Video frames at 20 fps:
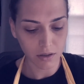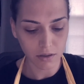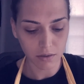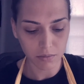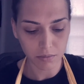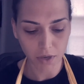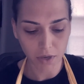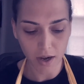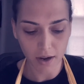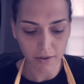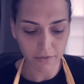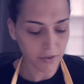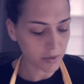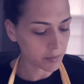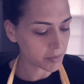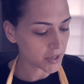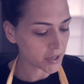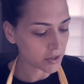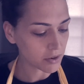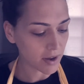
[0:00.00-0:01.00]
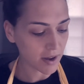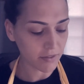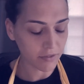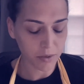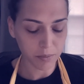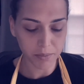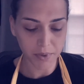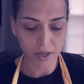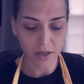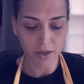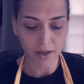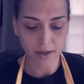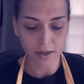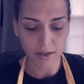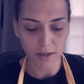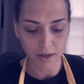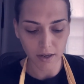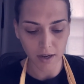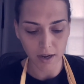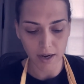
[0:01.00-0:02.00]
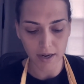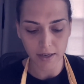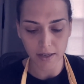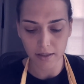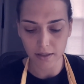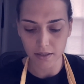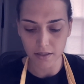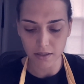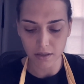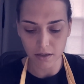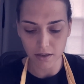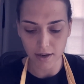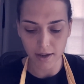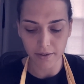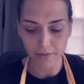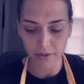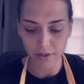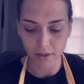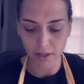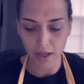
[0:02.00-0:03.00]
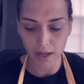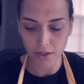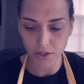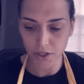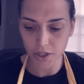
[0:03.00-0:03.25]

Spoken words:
God forbid you have a beard. I did this on Evan last